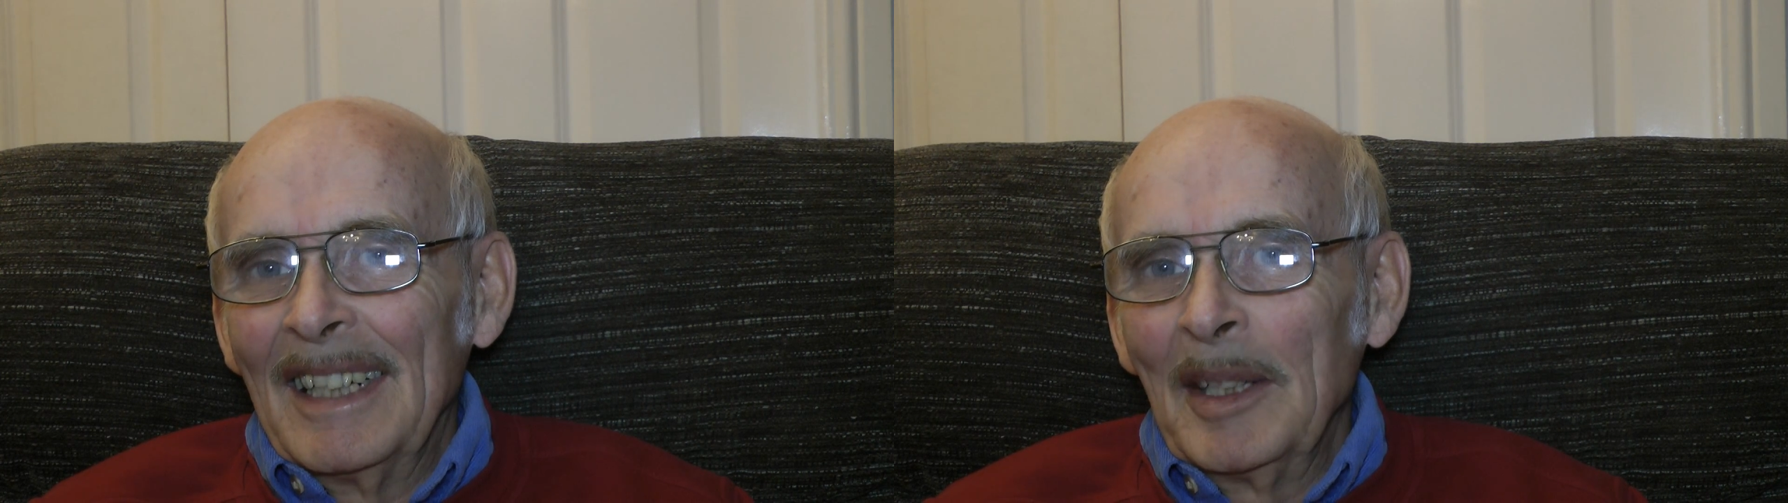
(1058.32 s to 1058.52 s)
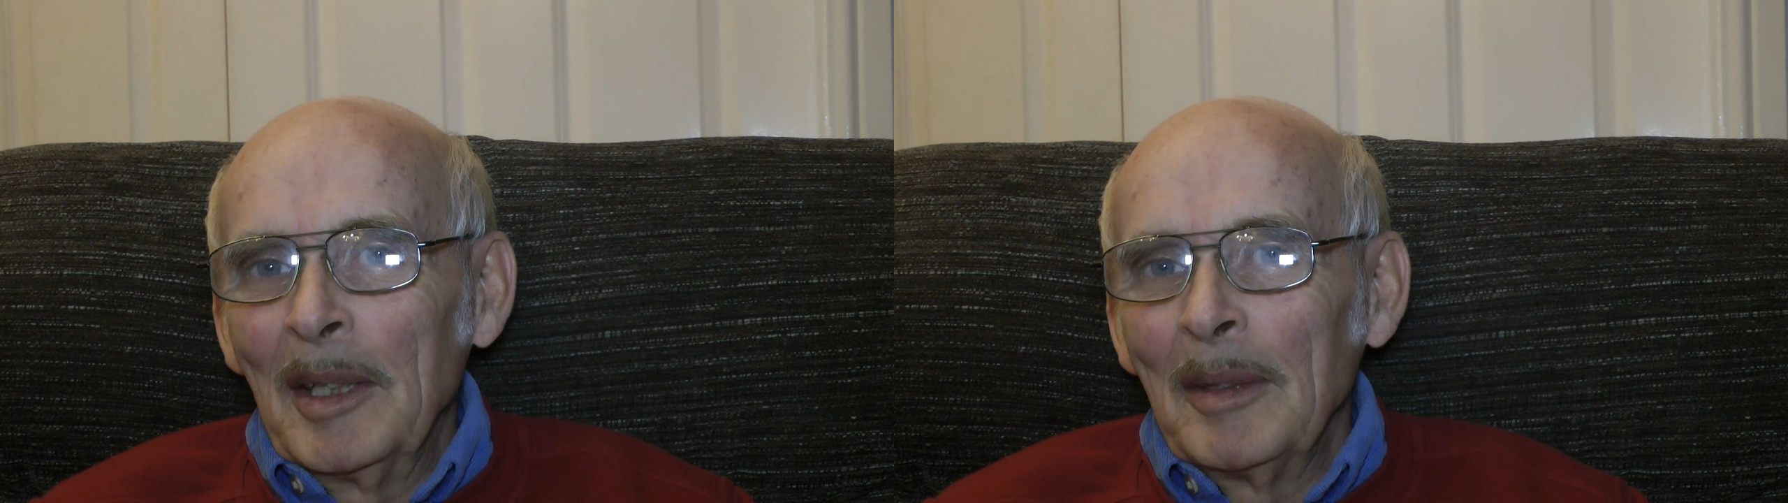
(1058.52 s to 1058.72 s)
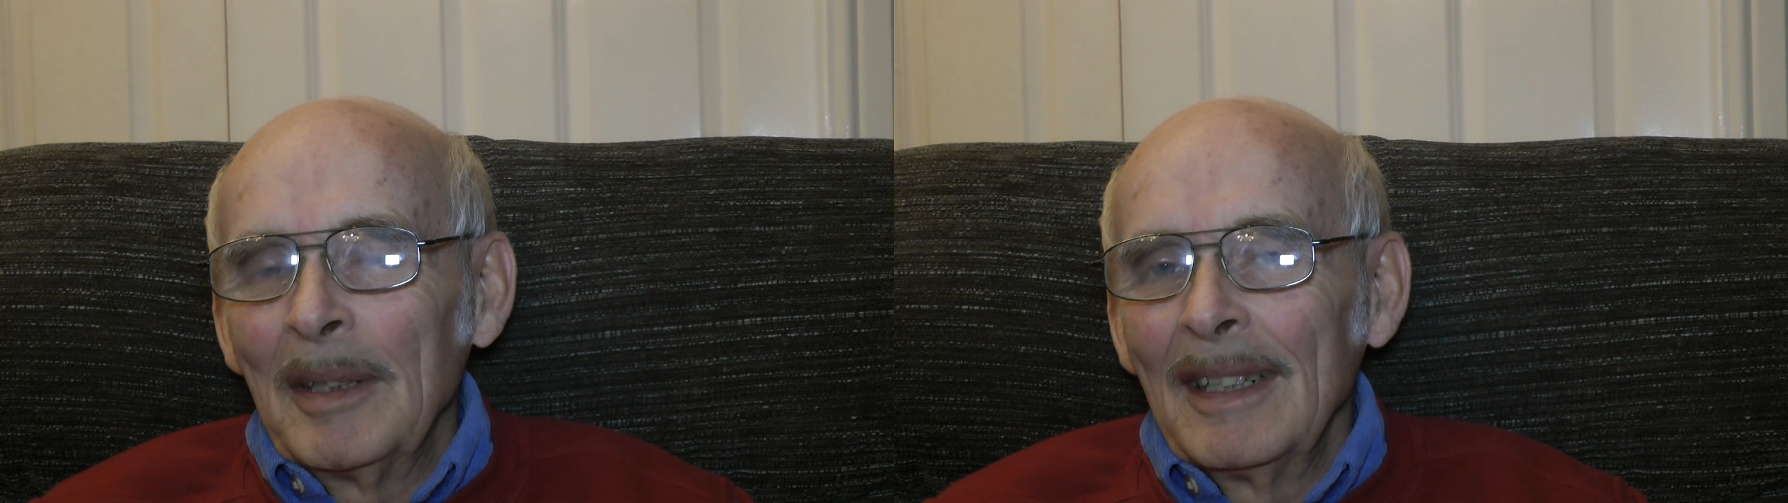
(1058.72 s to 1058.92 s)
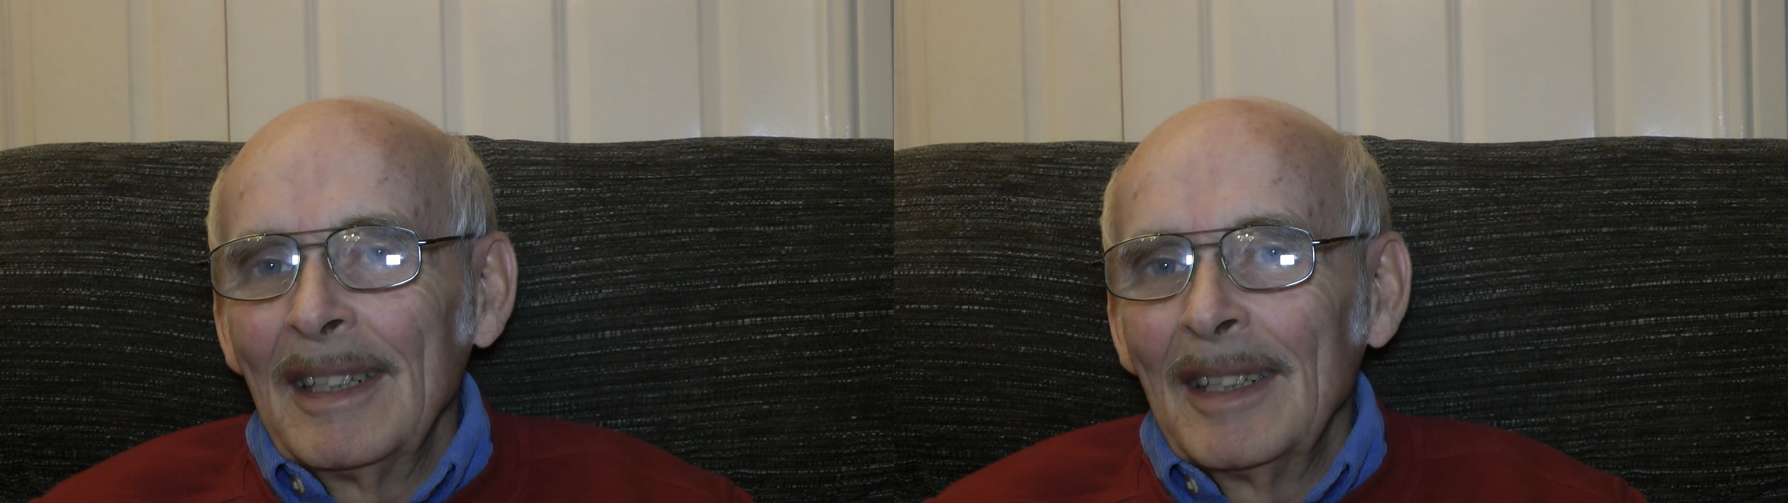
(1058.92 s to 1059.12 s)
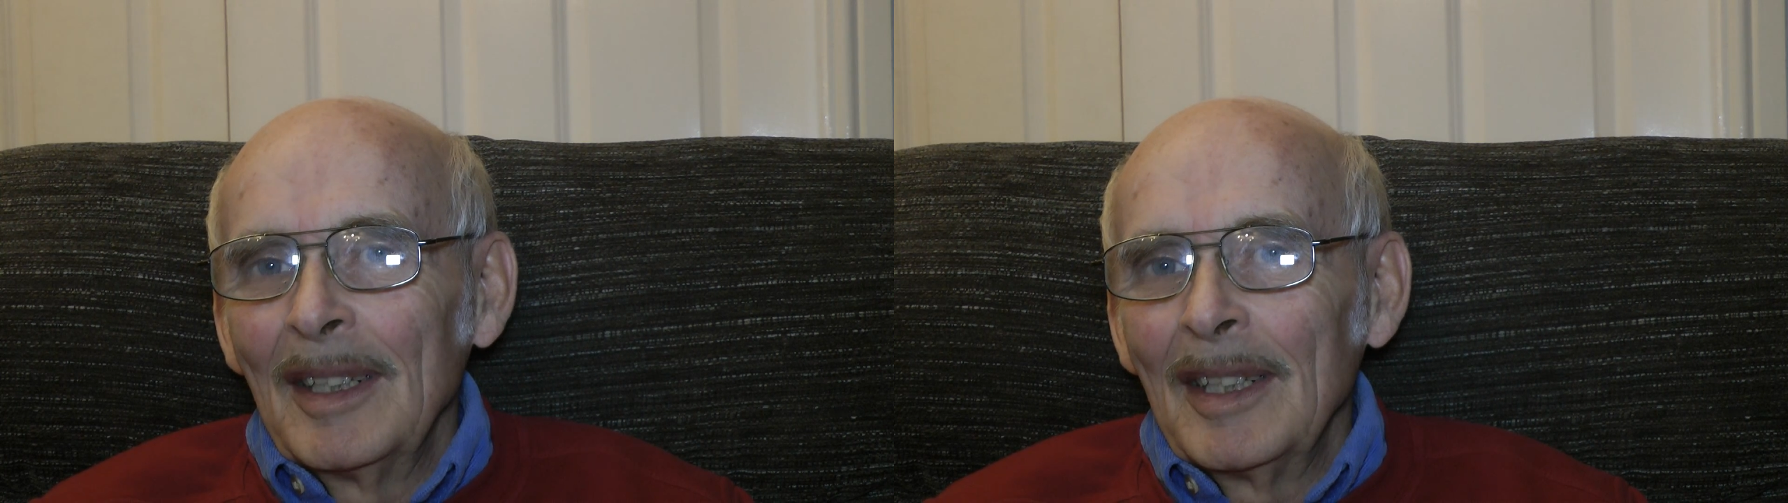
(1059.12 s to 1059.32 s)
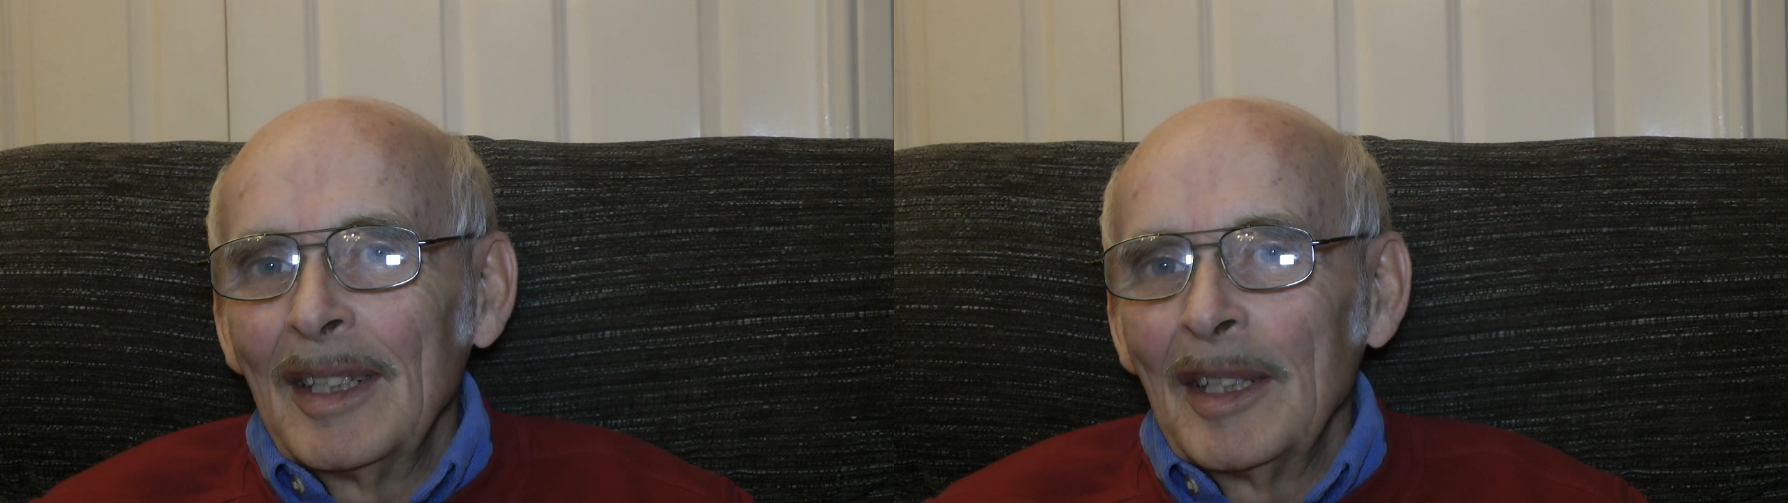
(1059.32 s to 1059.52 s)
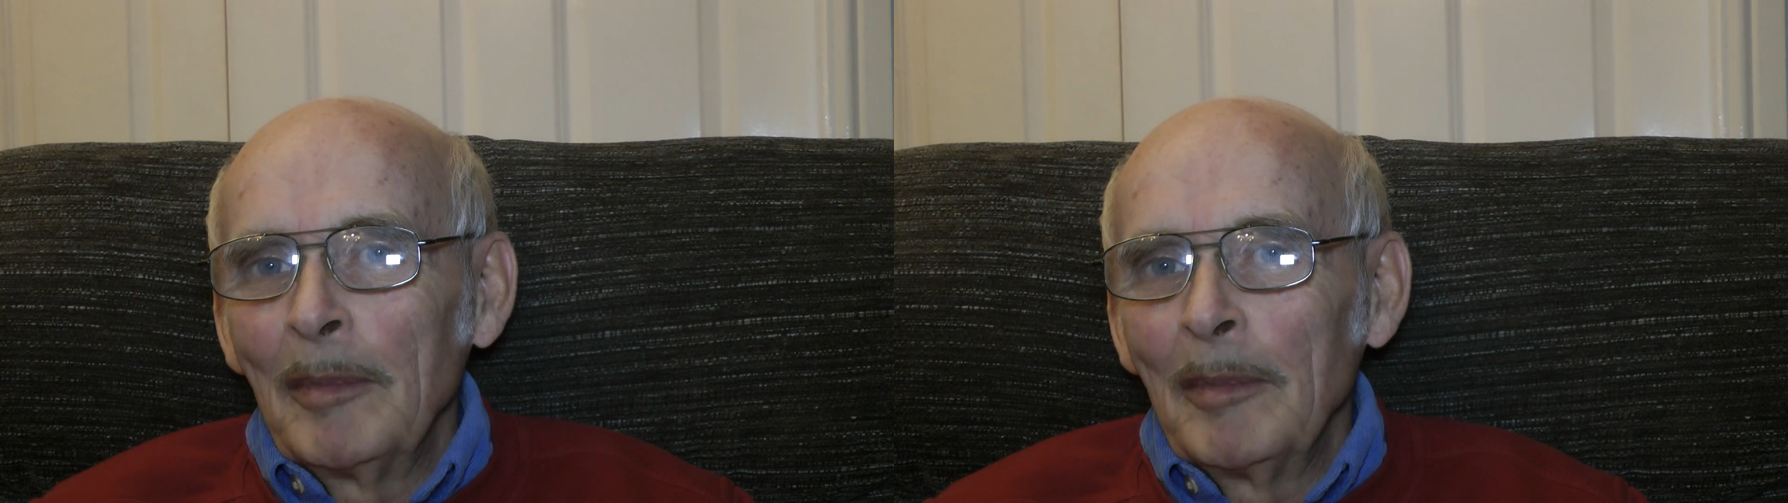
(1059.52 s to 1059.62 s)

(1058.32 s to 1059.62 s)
The